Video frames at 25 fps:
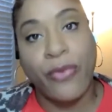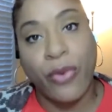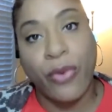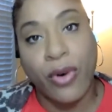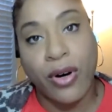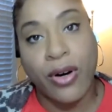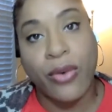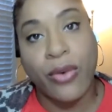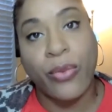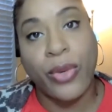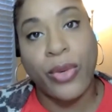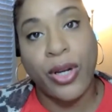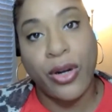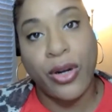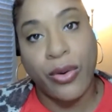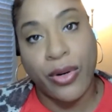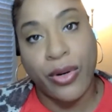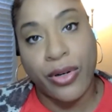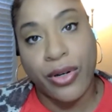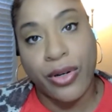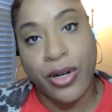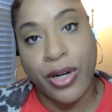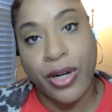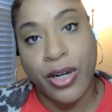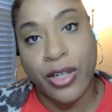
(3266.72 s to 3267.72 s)
before we go
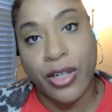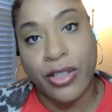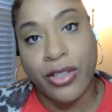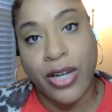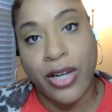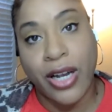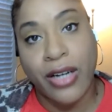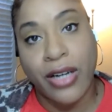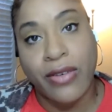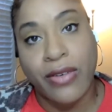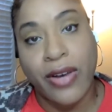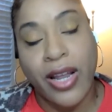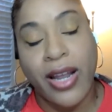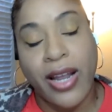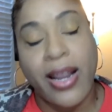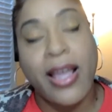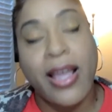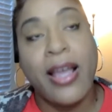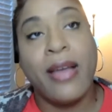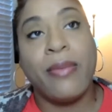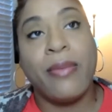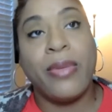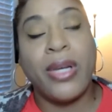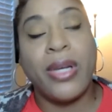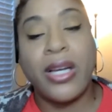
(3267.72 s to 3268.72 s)
under contract, right?
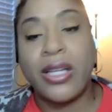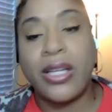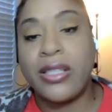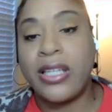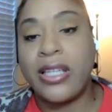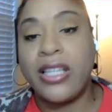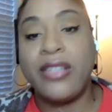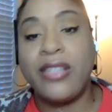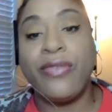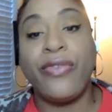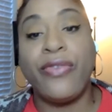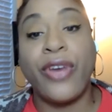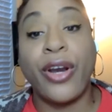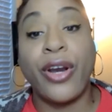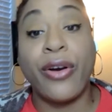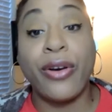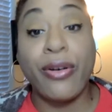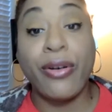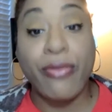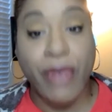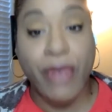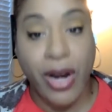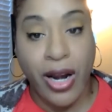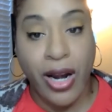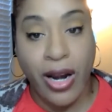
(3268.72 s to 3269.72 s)
Because it's
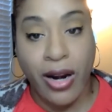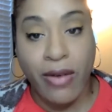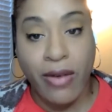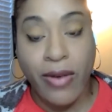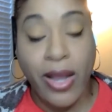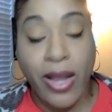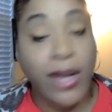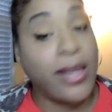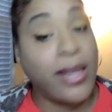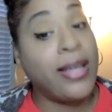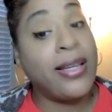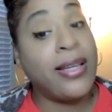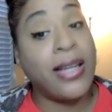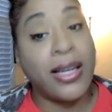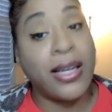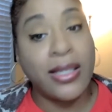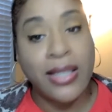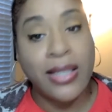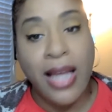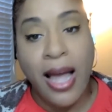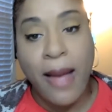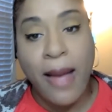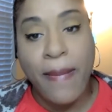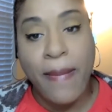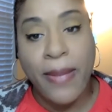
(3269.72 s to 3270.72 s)
very rare, right? It does
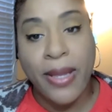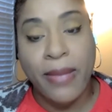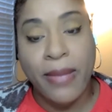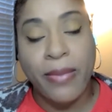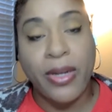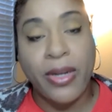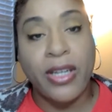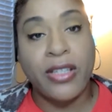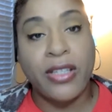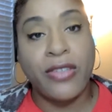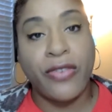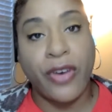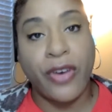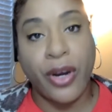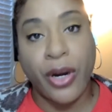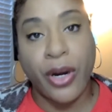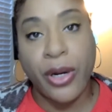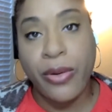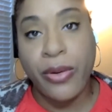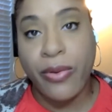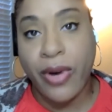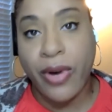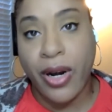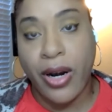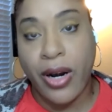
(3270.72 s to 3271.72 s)
happen, but it's
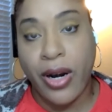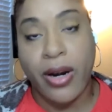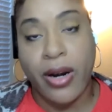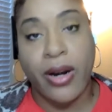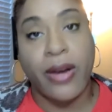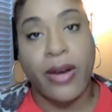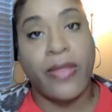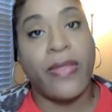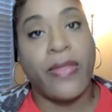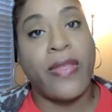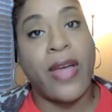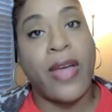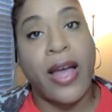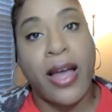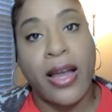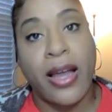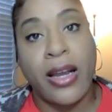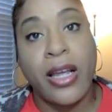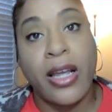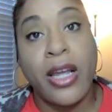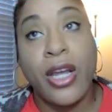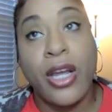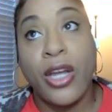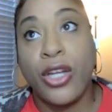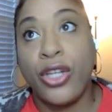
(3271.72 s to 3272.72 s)
very rare
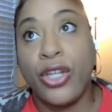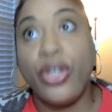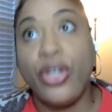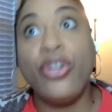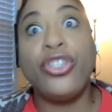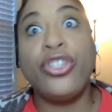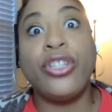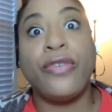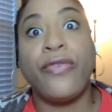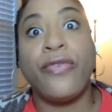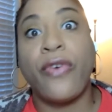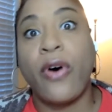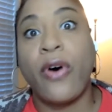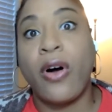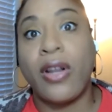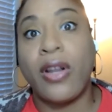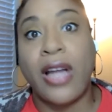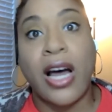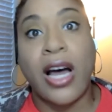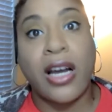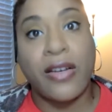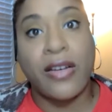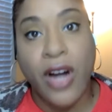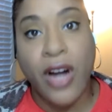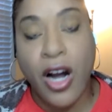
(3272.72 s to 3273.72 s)
that you should fall
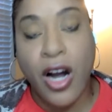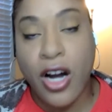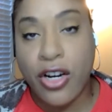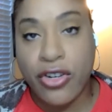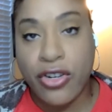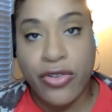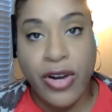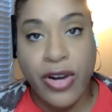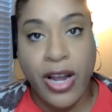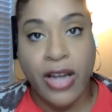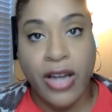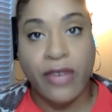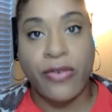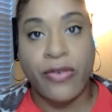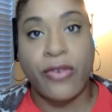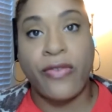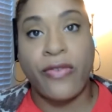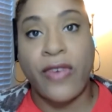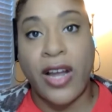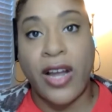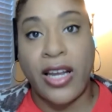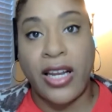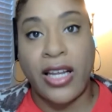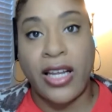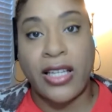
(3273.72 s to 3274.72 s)
out of contract for
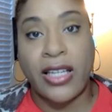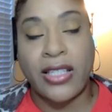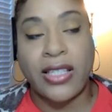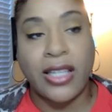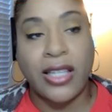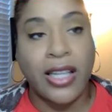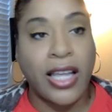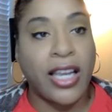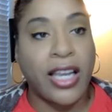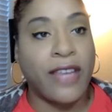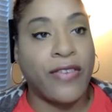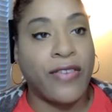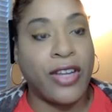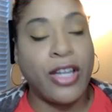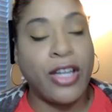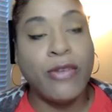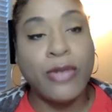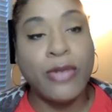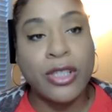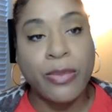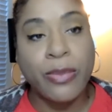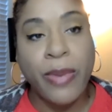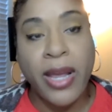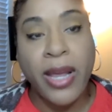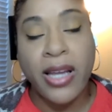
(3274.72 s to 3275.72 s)
financing. Like if
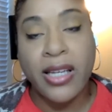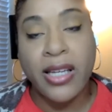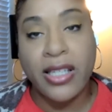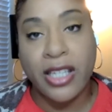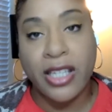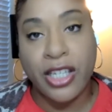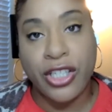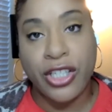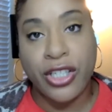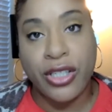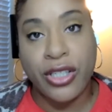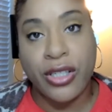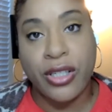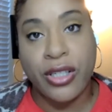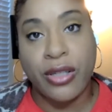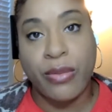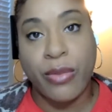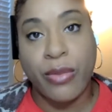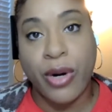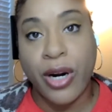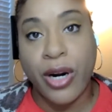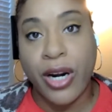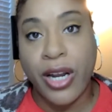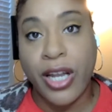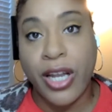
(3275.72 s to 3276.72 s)
anyone's paying attention to the
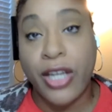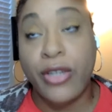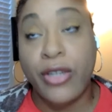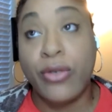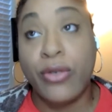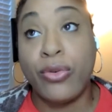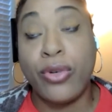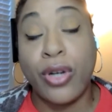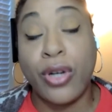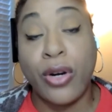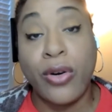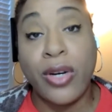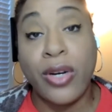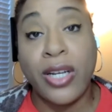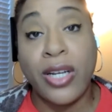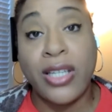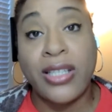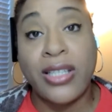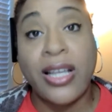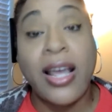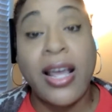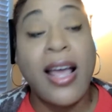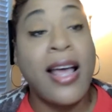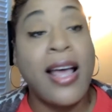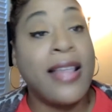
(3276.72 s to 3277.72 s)
market, you'll
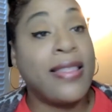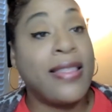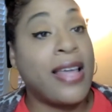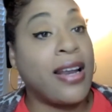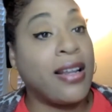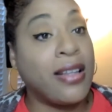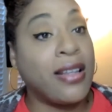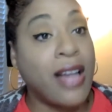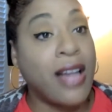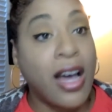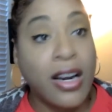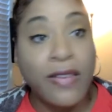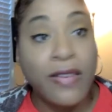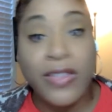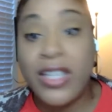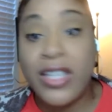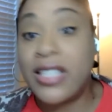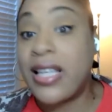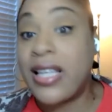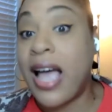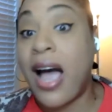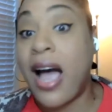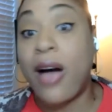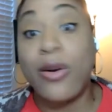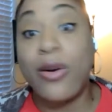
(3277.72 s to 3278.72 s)
notice that a lot of
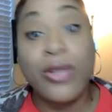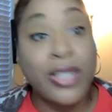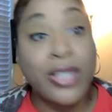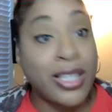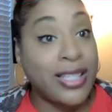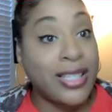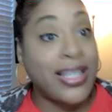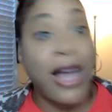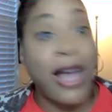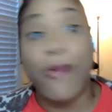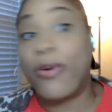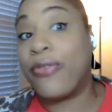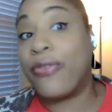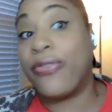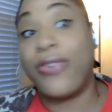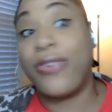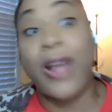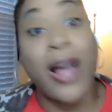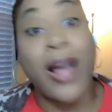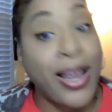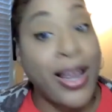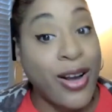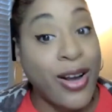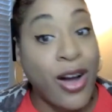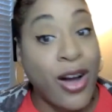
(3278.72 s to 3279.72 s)
these houses that were
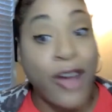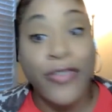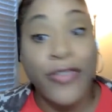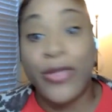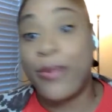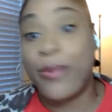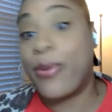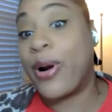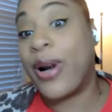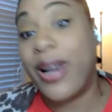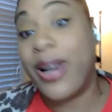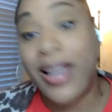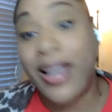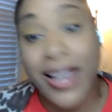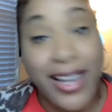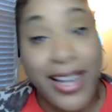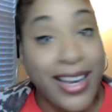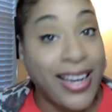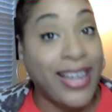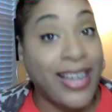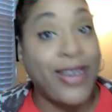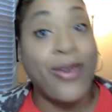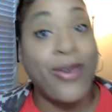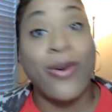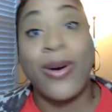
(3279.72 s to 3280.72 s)
flying off the
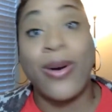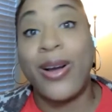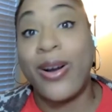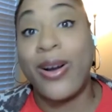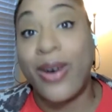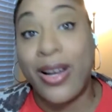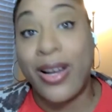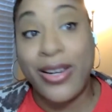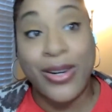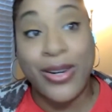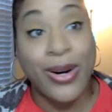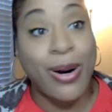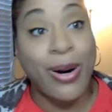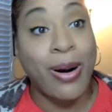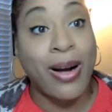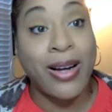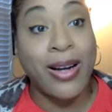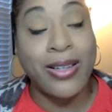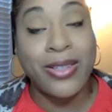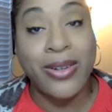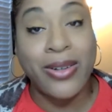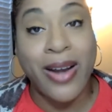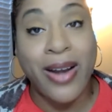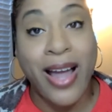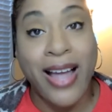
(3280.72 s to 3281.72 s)
market and going under
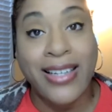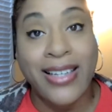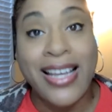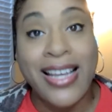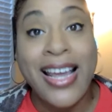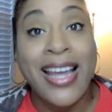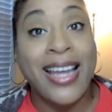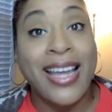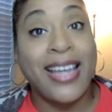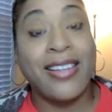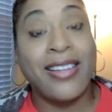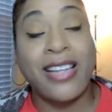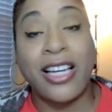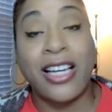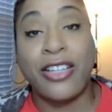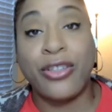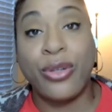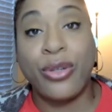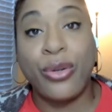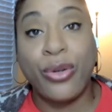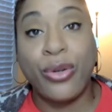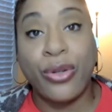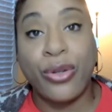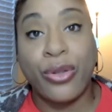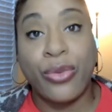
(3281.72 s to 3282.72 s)
contract in like
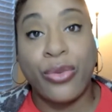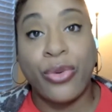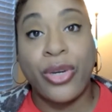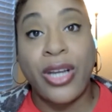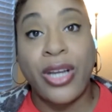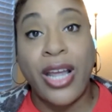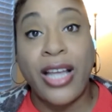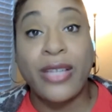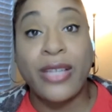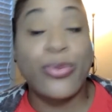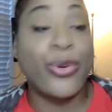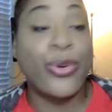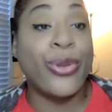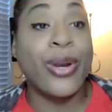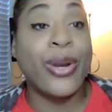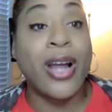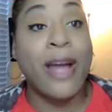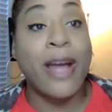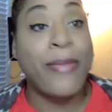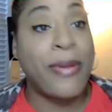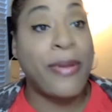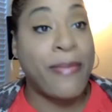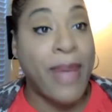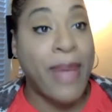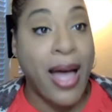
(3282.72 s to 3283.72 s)
2 to 3 days where they're
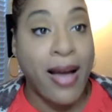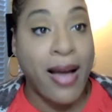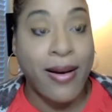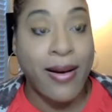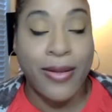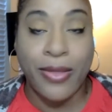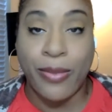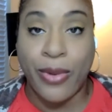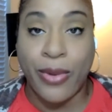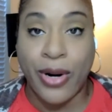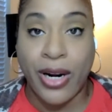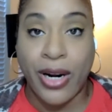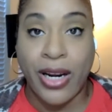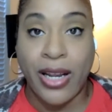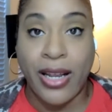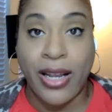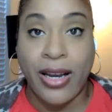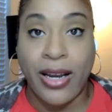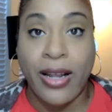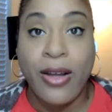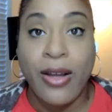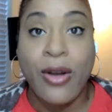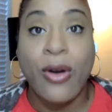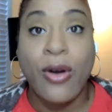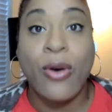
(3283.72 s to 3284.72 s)
coming back on the market.